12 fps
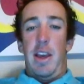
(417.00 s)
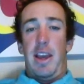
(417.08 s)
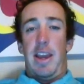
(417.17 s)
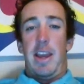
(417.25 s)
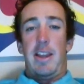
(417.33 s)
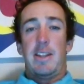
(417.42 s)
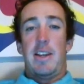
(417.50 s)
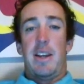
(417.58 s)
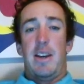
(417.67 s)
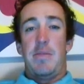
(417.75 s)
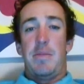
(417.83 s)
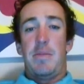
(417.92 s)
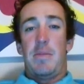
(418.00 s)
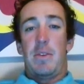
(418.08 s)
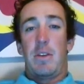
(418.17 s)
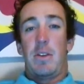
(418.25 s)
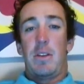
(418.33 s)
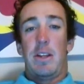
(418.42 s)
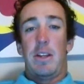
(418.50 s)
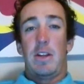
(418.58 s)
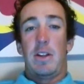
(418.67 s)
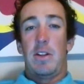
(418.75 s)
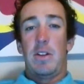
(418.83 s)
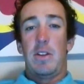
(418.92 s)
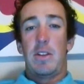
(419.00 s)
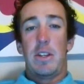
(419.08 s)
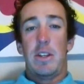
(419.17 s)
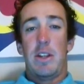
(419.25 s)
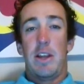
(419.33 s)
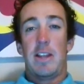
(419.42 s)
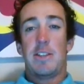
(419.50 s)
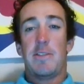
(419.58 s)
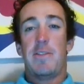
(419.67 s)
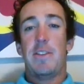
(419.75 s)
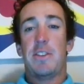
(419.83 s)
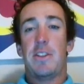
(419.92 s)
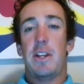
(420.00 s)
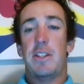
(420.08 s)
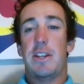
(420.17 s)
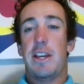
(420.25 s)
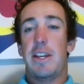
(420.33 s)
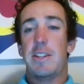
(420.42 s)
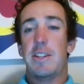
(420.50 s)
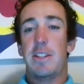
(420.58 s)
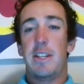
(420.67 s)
And in conclusion, as a physical education